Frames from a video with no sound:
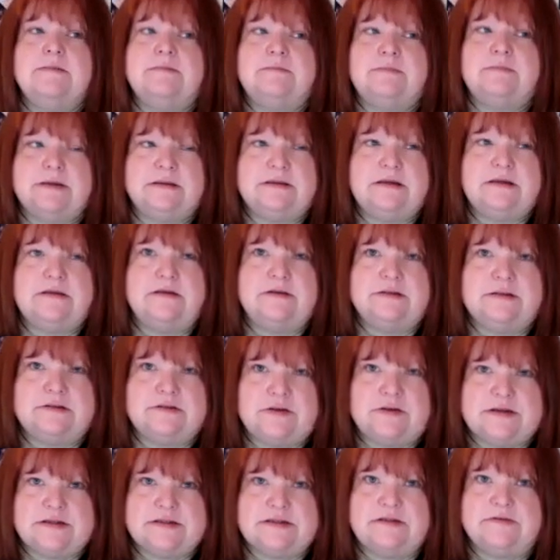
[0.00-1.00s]
building those
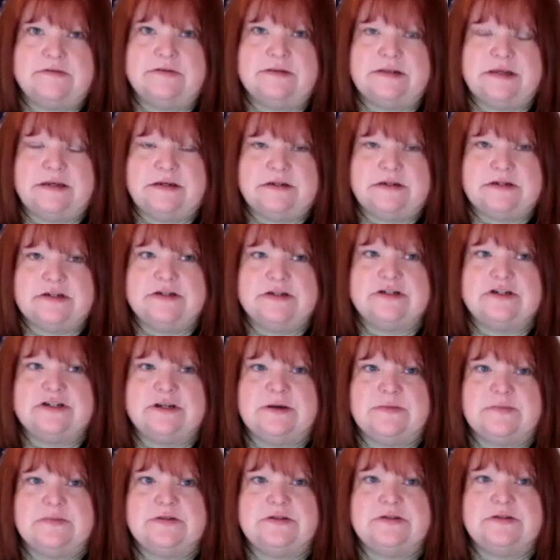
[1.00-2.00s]
trusted
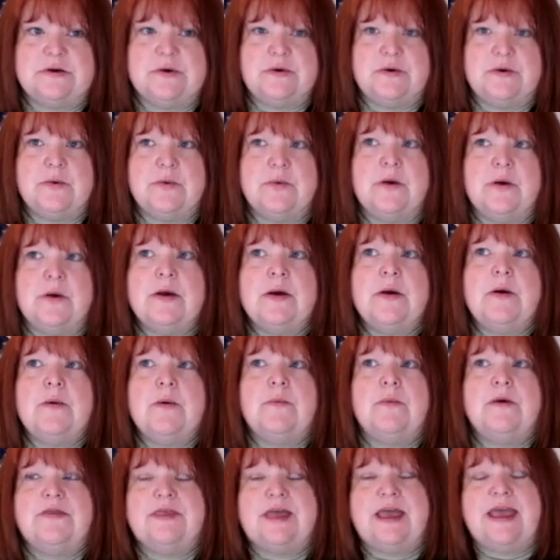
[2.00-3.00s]
relationships. So
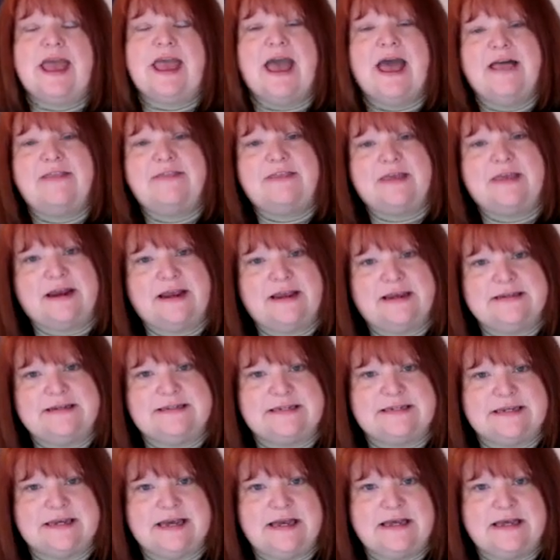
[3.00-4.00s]
when they had that
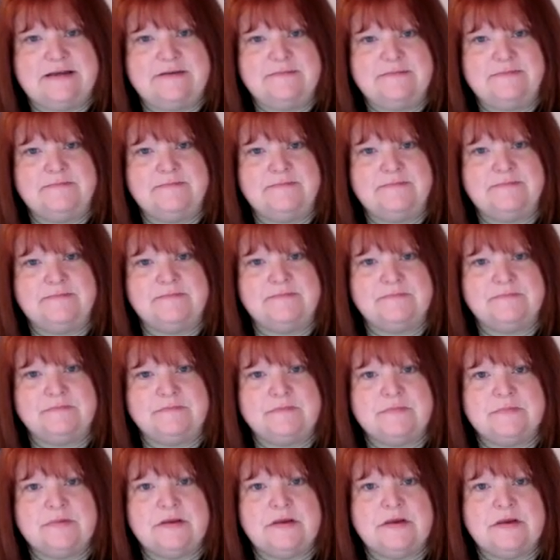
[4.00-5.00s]
idea,
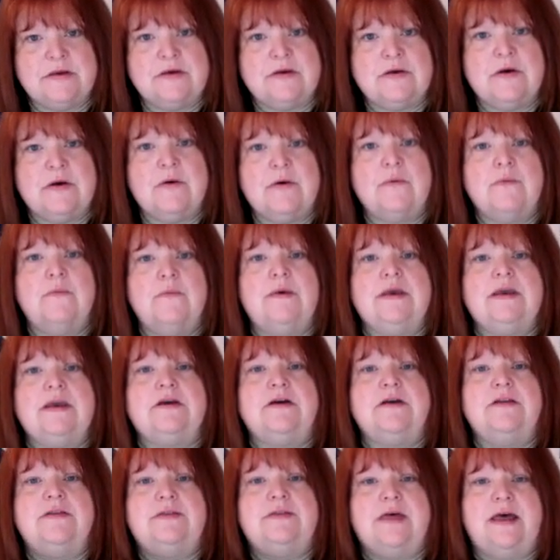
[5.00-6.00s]
we
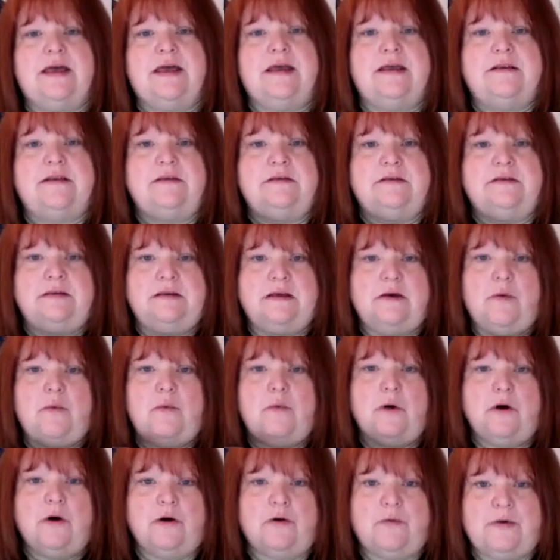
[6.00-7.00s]
could then
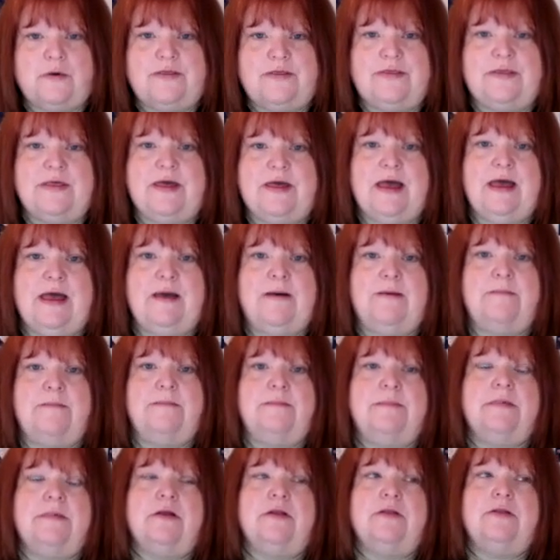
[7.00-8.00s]
work with
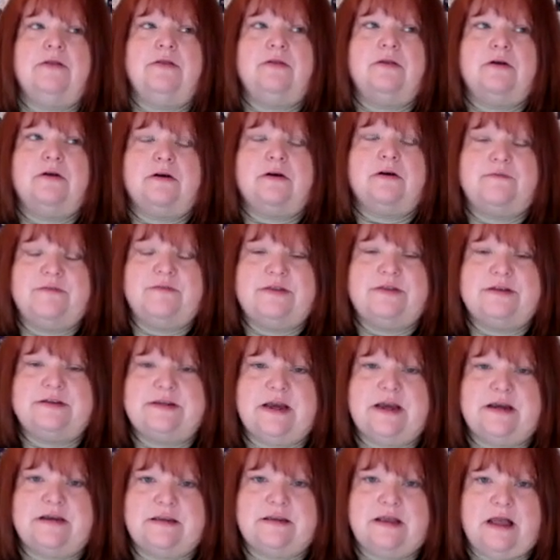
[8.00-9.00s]
them, look for the
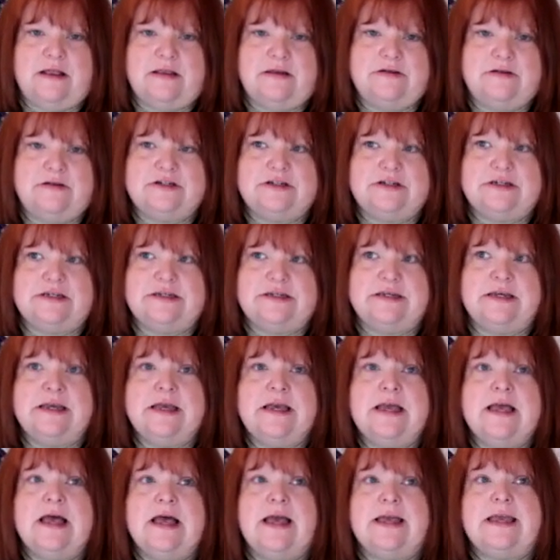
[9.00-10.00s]
technology,
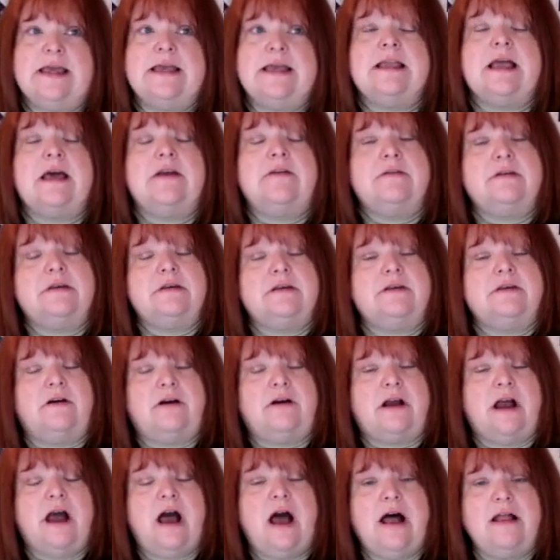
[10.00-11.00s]
again, not only in our
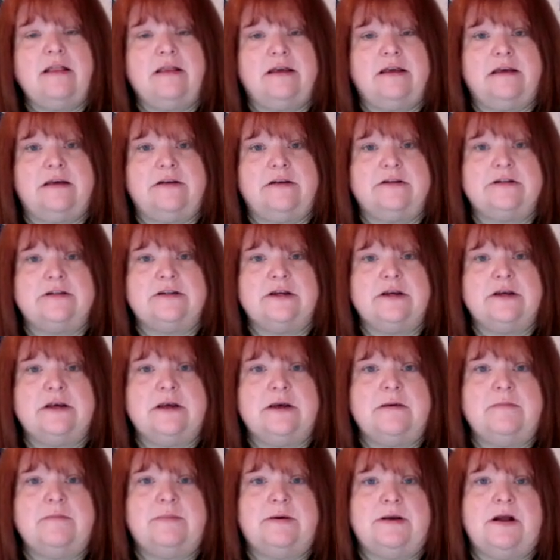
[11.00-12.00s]
college,
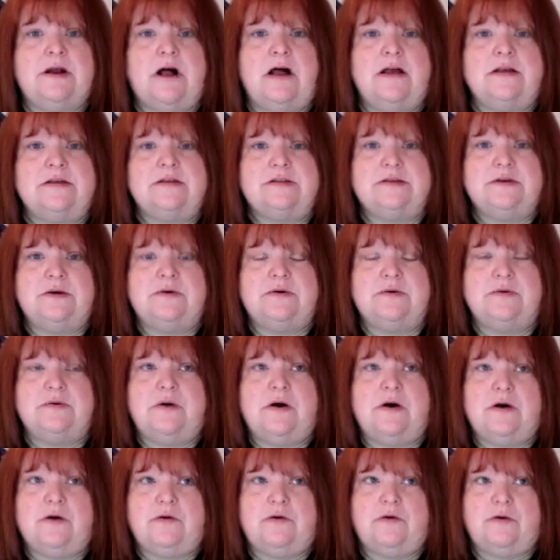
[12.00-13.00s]
but also
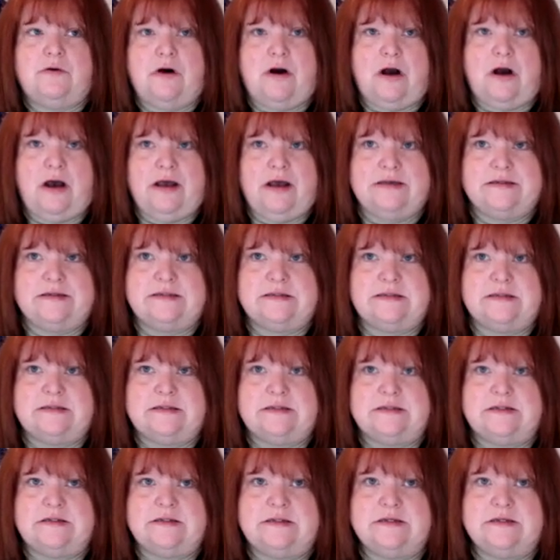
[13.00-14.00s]

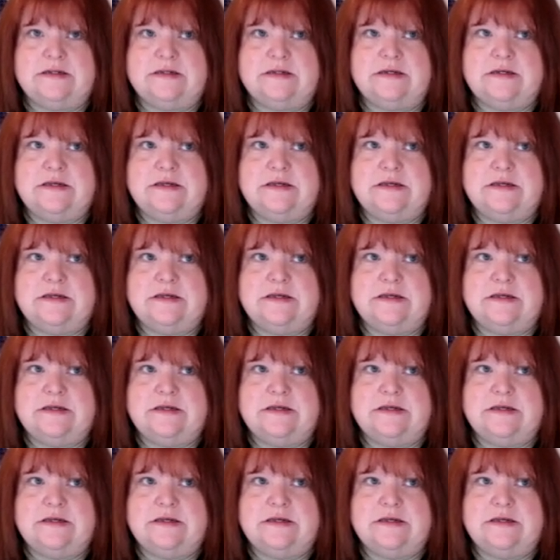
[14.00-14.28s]
across